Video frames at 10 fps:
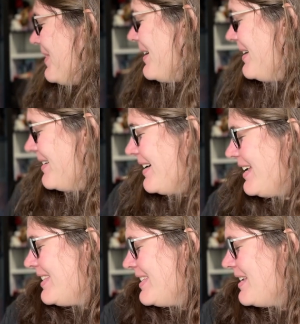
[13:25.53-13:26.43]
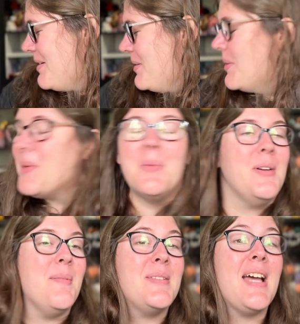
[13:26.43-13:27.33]
All right, so
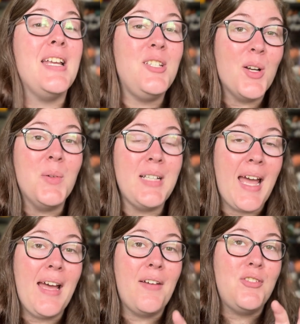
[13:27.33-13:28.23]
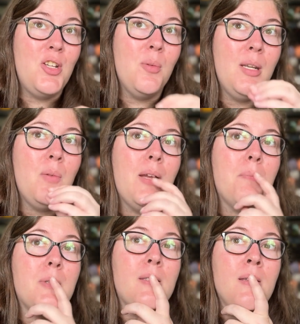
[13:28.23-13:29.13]
whips. I don't have too many
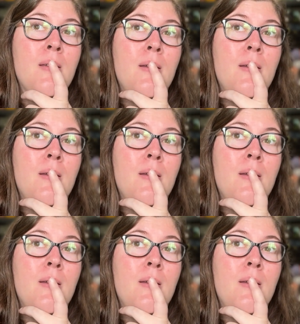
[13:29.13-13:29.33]
whips